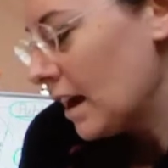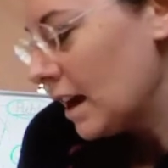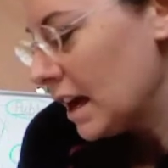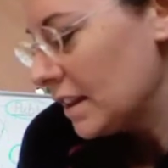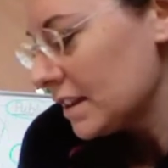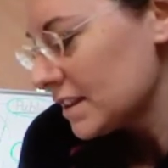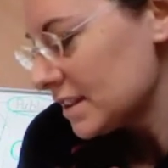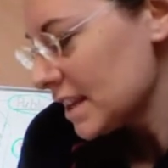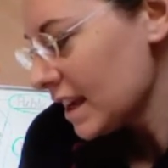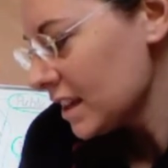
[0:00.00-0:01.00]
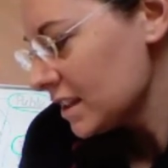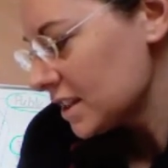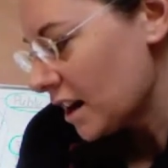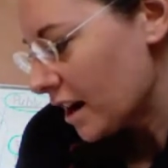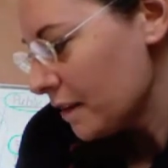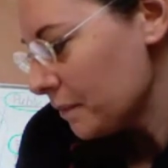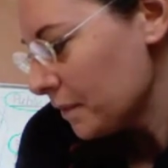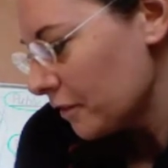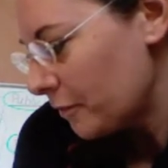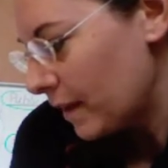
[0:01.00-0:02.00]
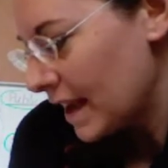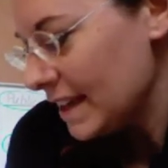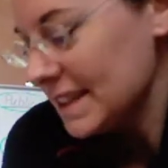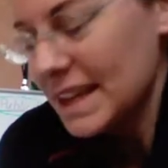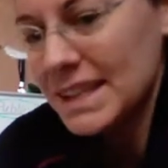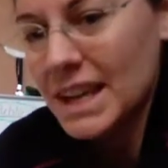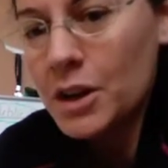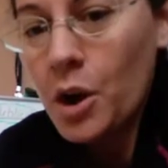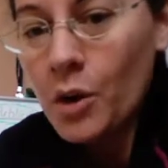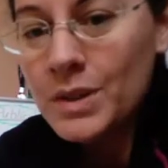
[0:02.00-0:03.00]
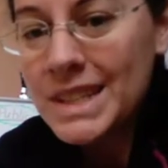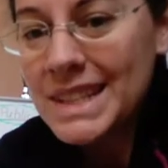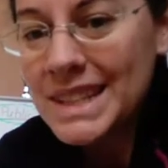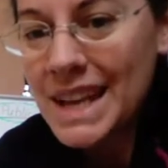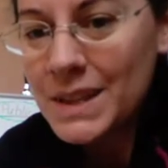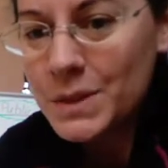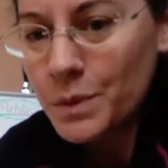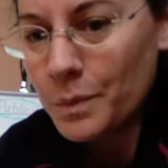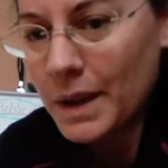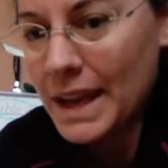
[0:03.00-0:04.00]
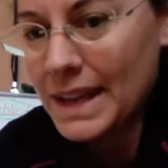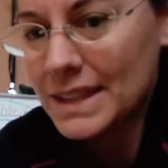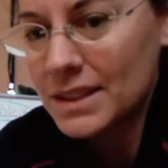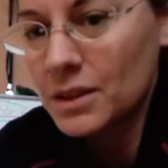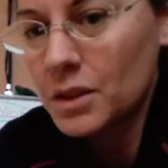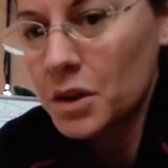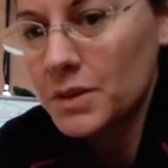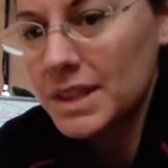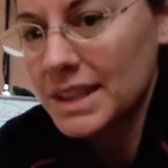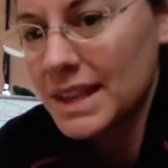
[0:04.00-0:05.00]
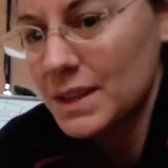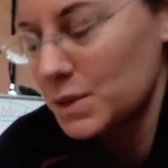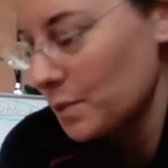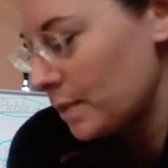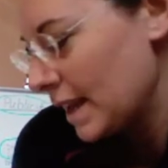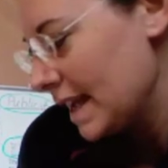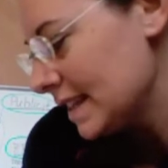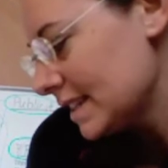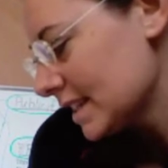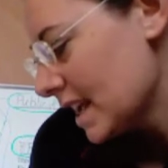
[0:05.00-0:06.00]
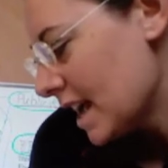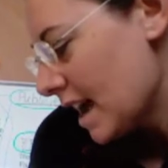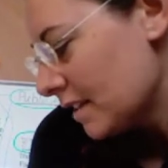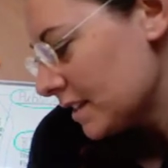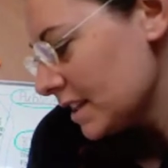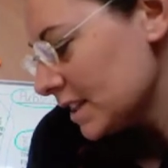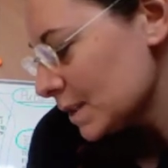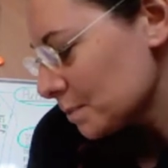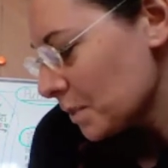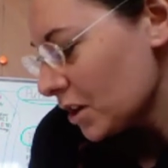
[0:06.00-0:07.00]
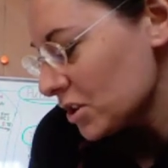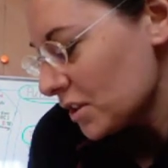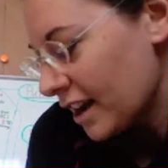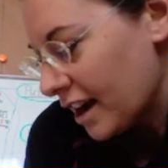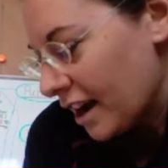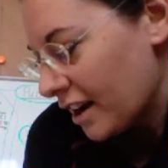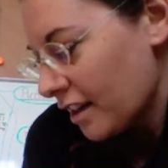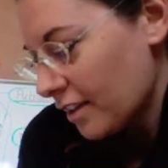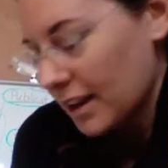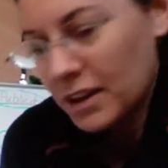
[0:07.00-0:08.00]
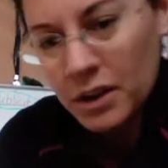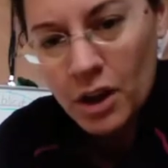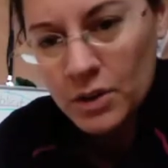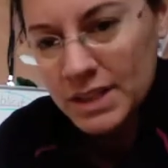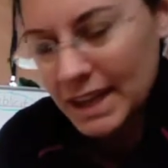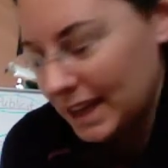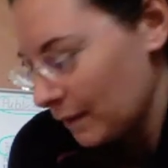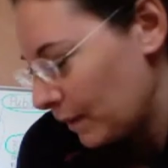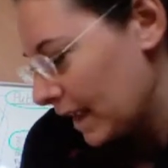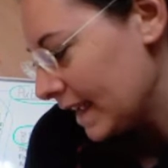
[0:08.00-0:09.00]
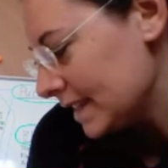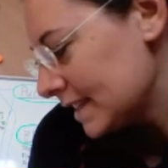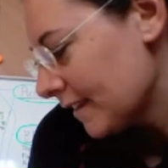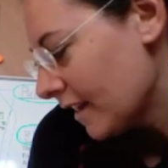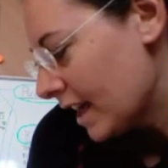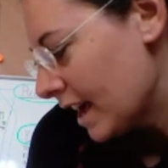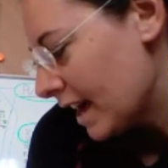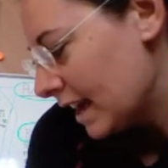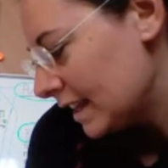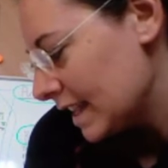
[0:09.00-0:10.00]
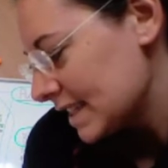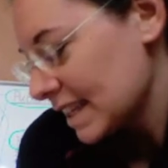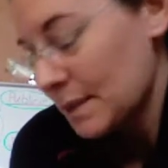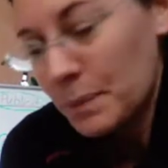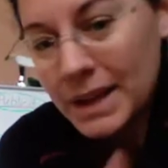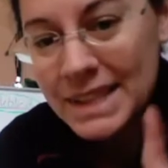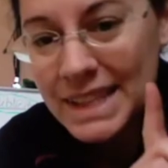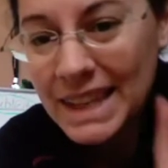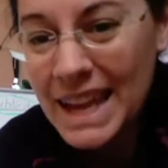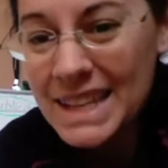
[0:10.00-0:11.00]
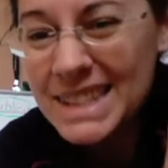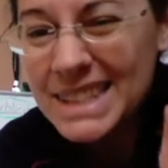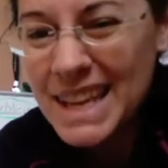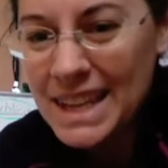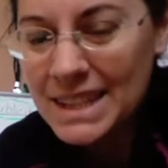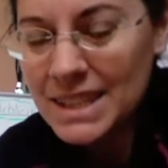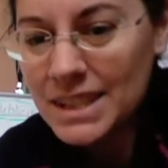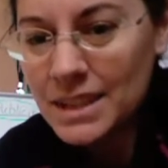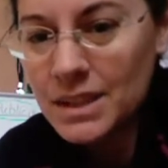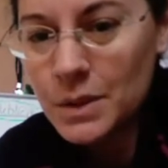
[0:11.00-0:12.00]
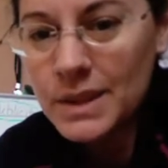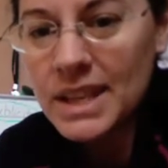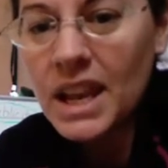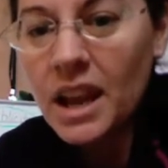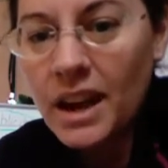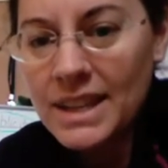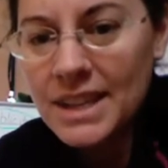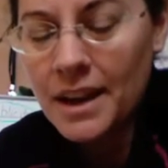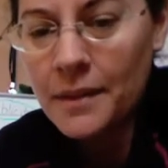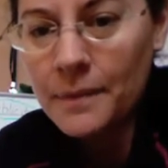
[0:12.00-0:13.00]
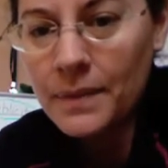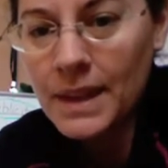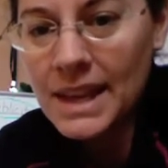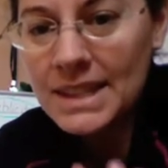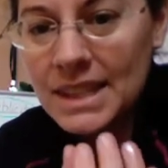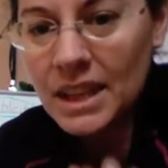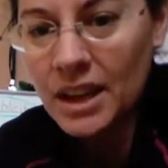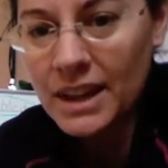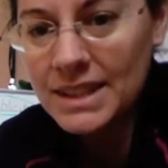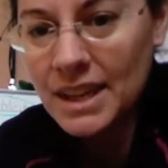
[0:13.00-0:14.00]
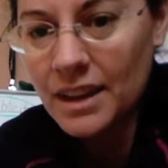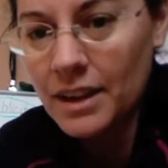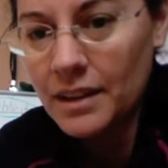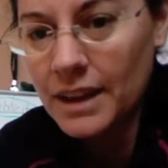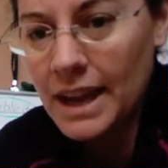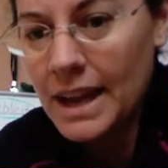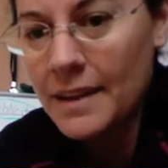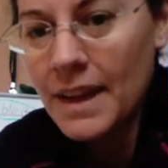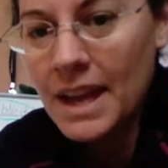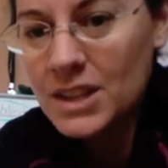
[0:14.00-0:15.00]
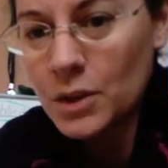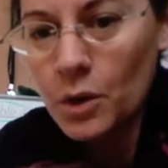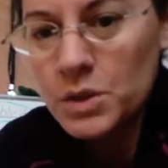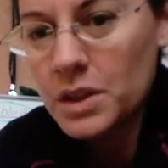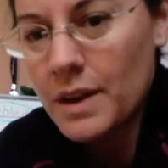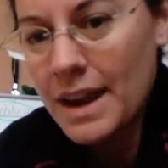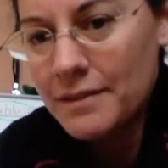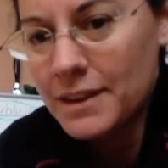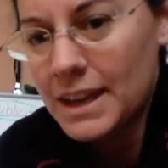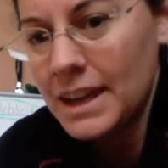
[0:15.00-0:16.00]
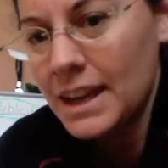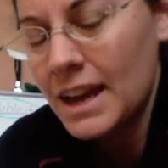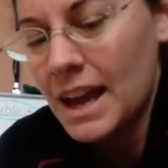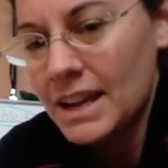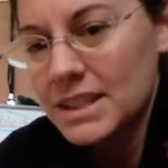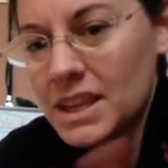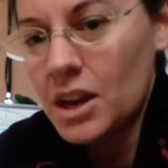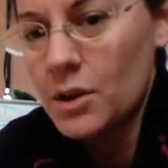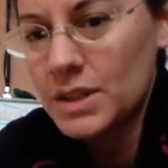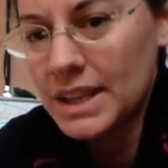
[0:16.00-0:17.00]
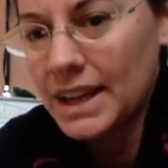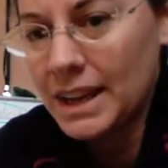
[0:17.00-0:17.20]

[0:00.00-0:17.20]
And the second type of plate is a continental plate. Continental plate. Thicker than an oceanic plate, and but it's less dense, so it's lighter. It's lighter, okay? It's not so heavy as the oceanic.